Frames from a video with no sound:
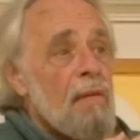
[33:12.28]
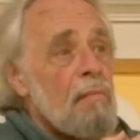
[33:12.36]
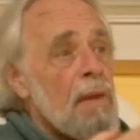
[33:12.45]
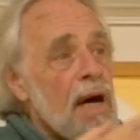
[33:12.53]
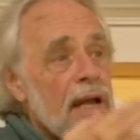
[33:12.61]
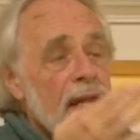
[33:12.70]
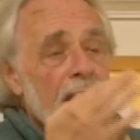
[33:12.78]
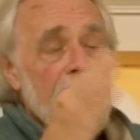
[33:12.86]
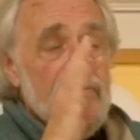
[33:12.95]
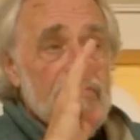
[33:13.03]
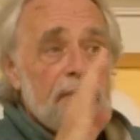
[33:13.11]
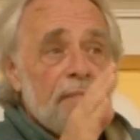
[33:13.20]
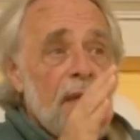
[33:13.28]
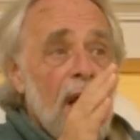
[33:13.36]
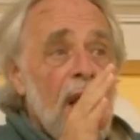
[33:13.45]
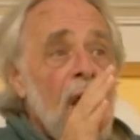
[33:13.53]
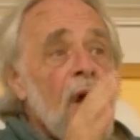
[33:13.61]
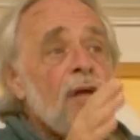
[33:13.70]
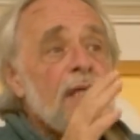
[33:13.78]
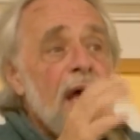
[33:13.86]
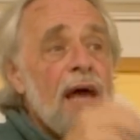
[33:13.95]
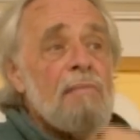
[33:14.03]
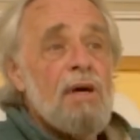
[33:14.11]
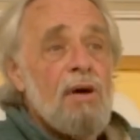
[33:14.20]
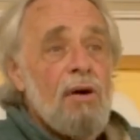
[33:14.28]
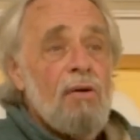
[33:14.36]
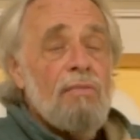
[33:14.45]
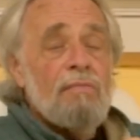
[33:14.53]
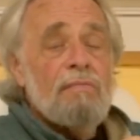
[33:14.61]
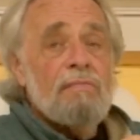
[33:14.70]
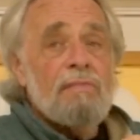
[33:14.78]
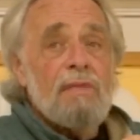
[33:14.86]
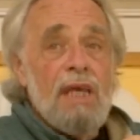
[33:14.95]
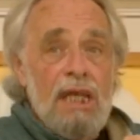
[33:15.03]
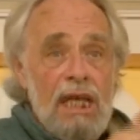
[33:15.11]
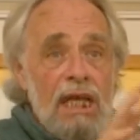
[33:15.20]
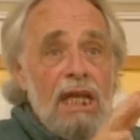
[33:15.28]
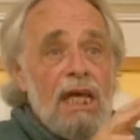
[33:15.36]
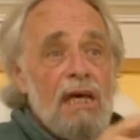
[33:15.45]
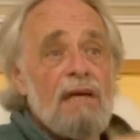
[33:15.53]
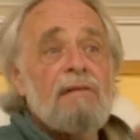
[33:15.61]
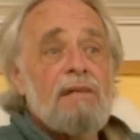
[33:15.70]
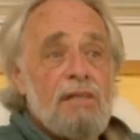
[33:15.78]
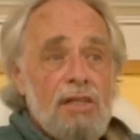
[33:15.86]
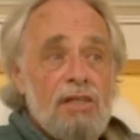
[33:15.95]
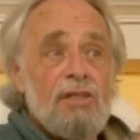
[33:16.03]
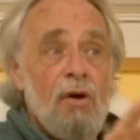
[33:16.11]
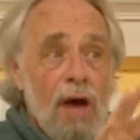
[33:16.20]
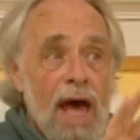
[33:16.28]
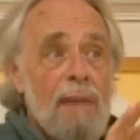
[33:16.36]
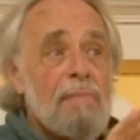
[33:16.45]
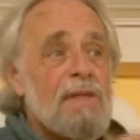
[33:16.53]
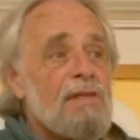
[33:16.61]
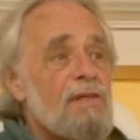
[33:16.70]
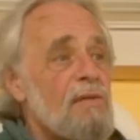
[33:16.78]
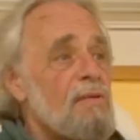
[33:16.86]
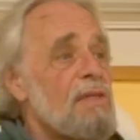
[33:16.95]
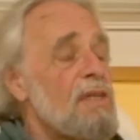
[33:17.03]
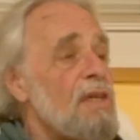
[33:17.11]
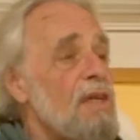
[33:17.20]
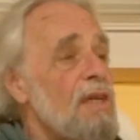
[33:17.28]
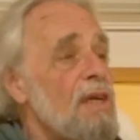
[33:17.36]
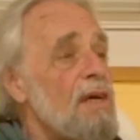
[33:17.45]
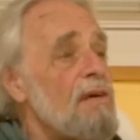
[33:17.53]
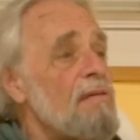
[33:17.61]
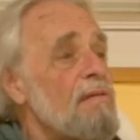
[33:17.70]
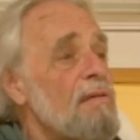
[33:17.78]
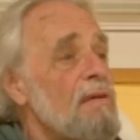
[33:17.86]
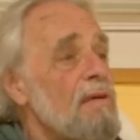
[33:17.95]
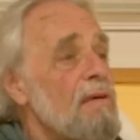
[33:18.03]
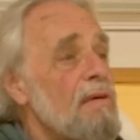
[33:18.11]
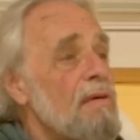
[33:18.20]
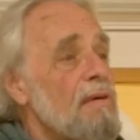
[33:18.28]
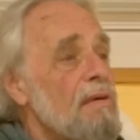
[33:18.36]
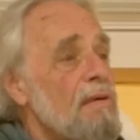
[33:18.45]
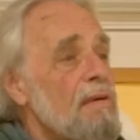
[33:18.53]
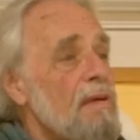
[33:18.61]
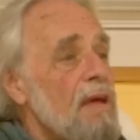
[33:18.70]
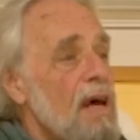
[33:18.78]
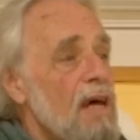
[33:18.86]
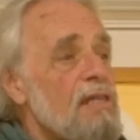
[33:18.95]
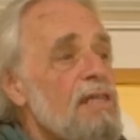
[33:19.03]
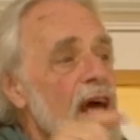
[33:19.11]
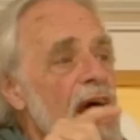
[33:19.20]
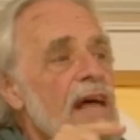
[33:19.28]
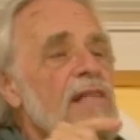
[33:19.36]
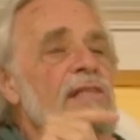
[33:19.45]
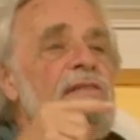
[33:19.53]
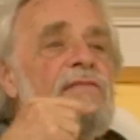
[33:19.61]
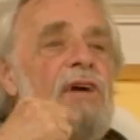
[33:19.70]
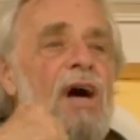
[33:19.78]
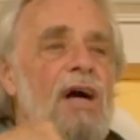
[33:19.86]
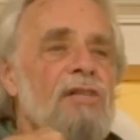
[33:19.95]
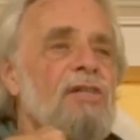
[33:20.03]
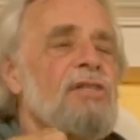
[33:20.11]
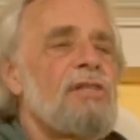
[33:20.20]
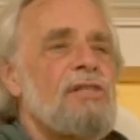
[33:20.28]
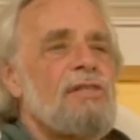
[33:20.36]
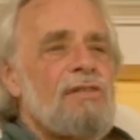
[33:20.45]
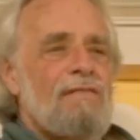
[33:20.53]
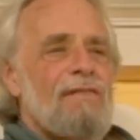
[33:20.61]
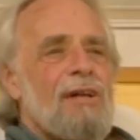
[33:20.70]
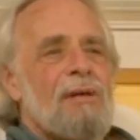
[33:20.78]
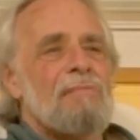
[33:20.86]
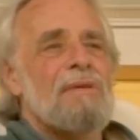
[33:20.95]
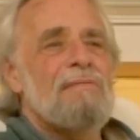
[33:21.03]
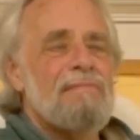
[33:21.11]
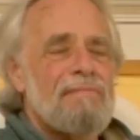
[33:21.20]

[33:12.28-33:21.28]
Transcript: But a long time ago in India, it just so happens it was in India, a science of consciousness developed.